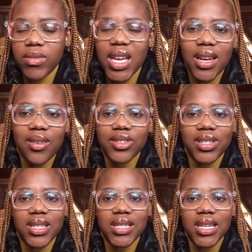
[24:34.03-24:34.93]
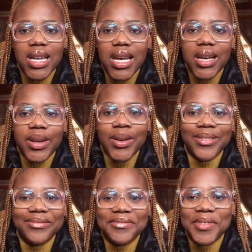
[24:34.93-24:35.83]
and now it just doesn't
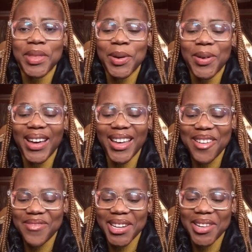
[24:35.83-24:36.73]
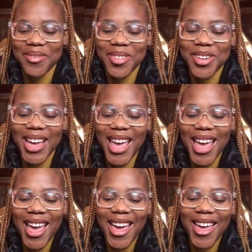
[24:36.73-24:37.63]
align with who I am anymore,
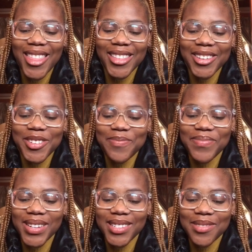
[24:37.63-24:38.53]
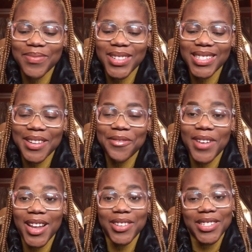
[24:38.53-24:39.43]
and the new principles and
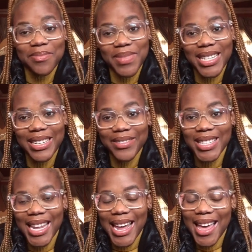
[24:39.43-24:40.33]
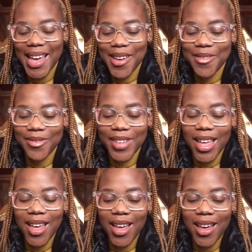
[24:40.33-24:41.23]
values and beliefs that I have.
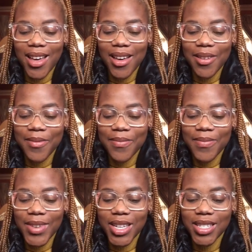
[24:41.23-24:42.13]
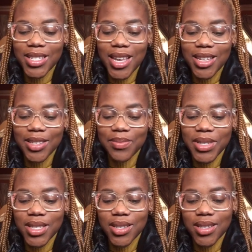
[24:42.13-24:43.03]
It sucks,
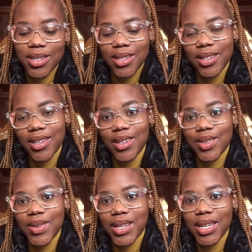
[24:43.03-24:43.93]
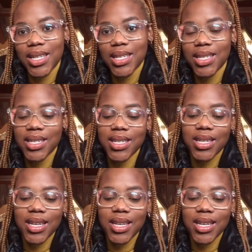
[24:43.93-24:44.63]
but it is what it is.